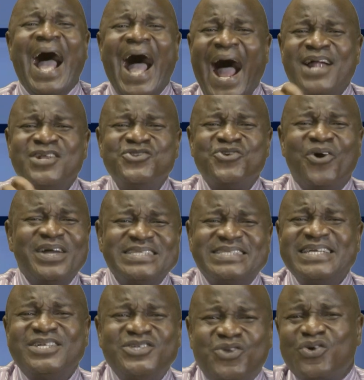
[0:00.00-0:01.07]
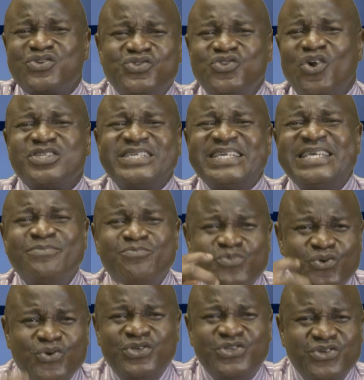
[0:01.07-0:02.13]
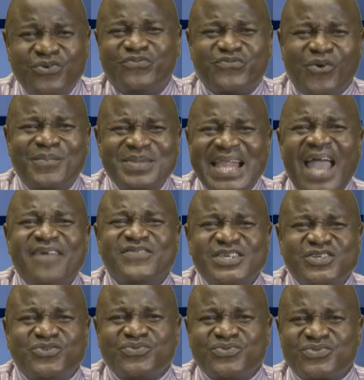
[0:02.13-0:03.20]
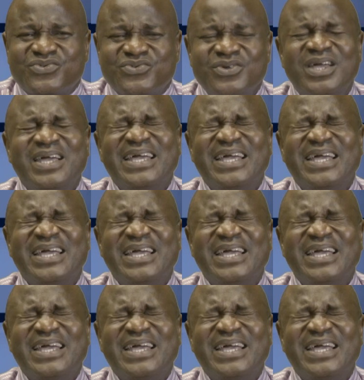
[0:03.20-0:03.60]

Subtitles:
Anointing does not immune you from life issues.